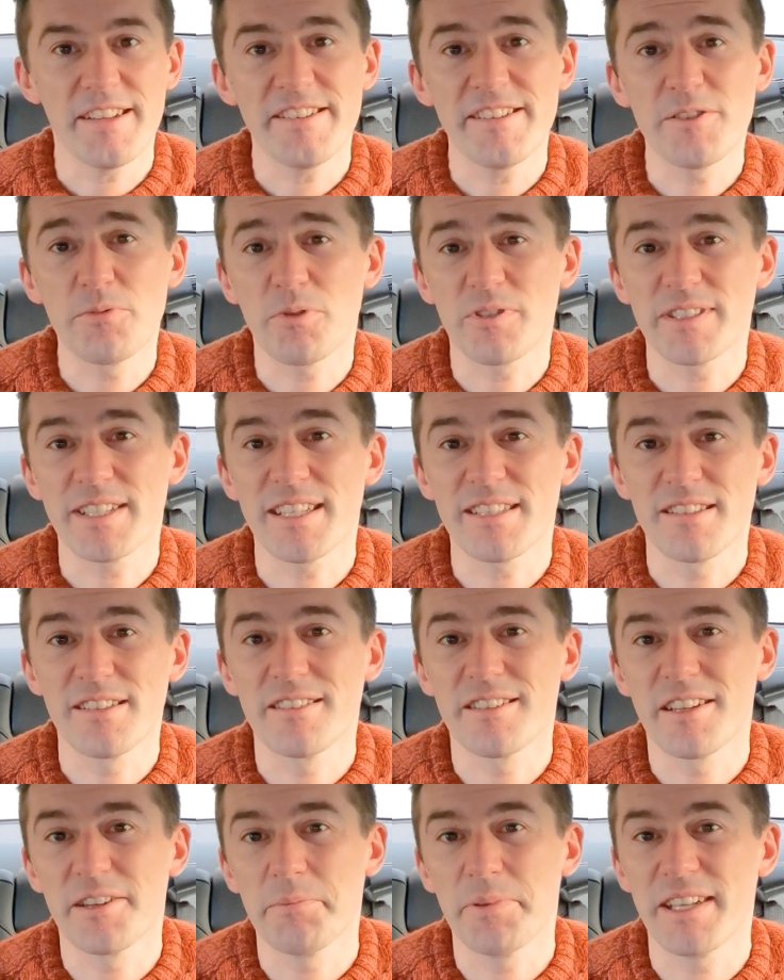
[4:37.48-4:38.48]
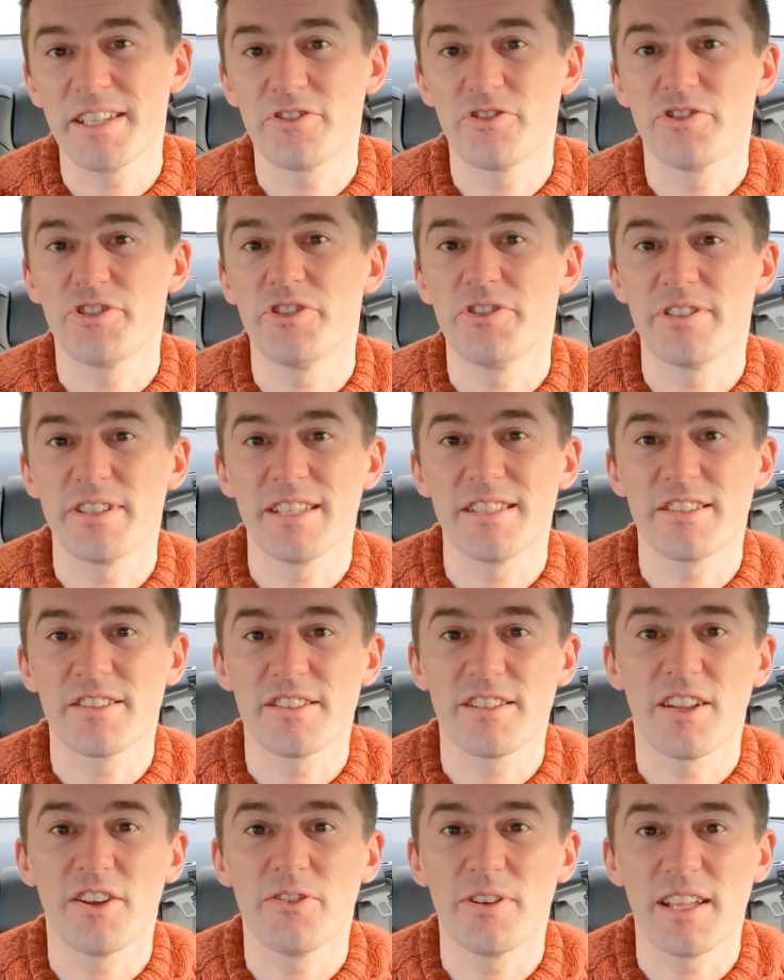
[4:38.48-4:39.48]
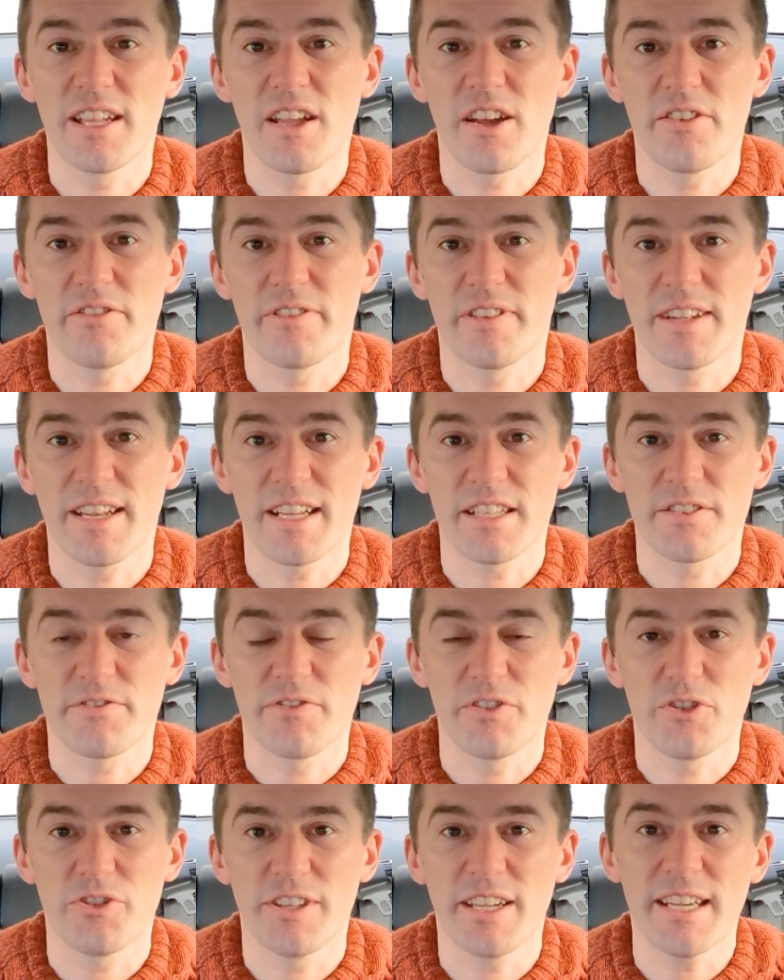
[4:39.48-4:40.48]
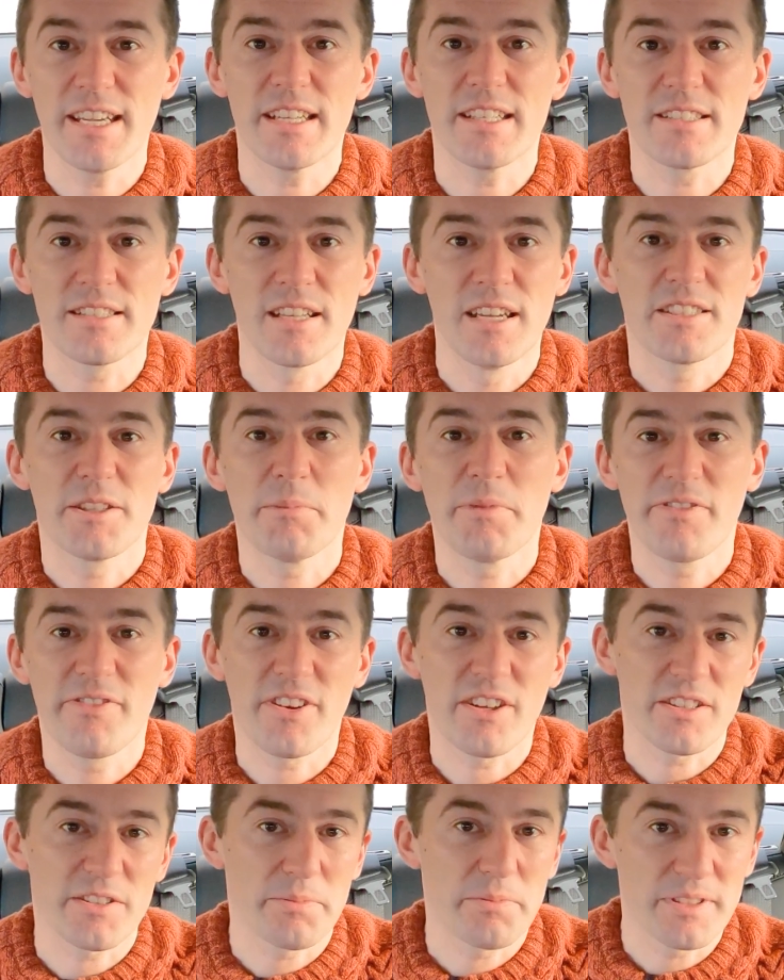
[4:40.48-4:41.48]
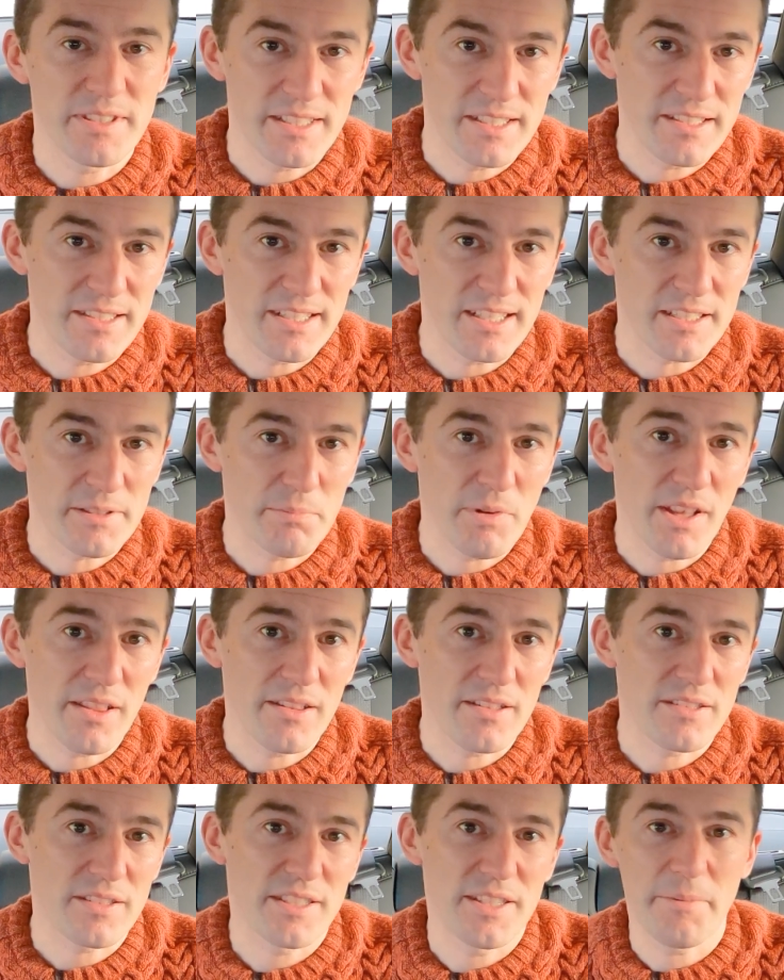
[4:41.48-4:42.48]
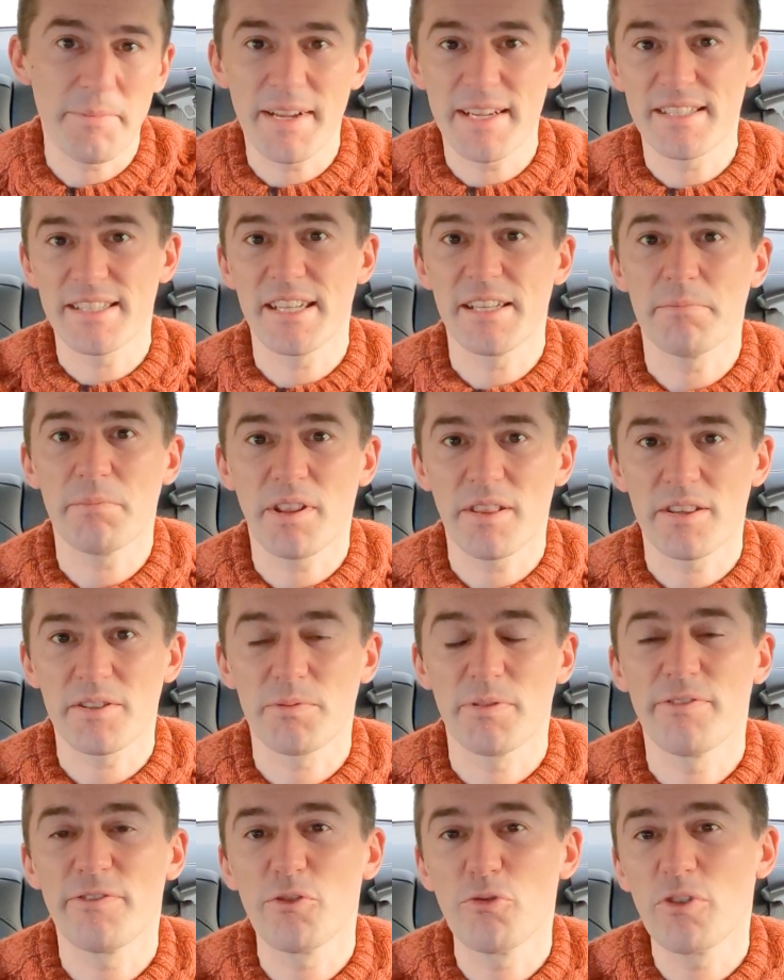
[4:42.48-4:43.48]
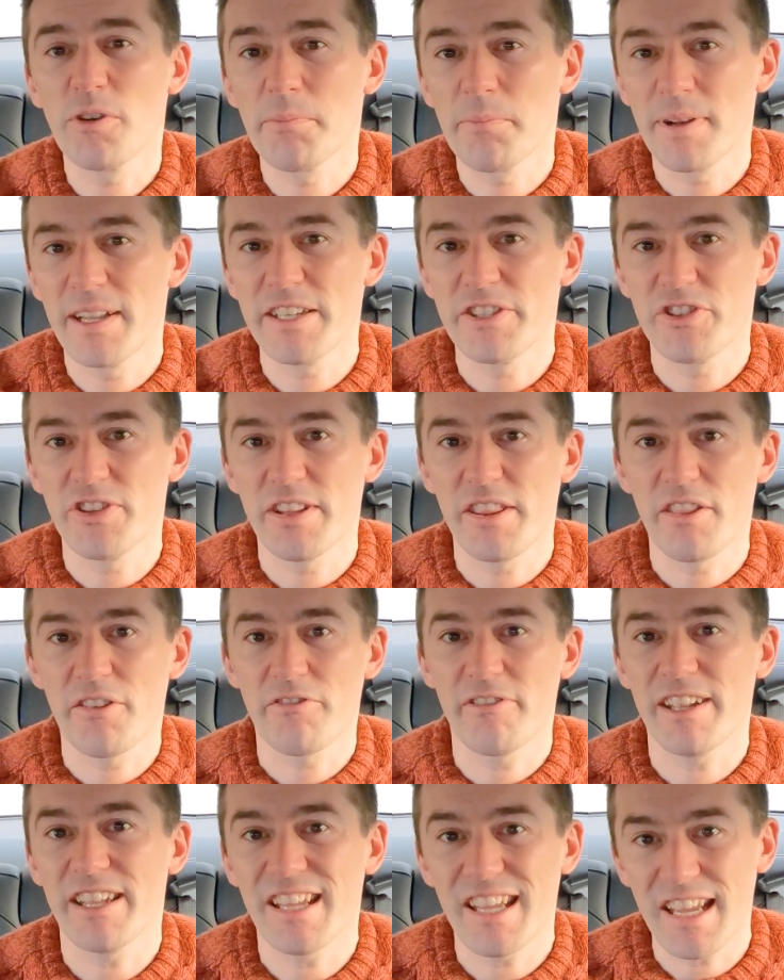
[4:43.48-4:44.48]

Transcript: This is what Tesla is going to be introducing slowly over the next few years. Some advancements in 6 months, some 18 months, with full completion in 3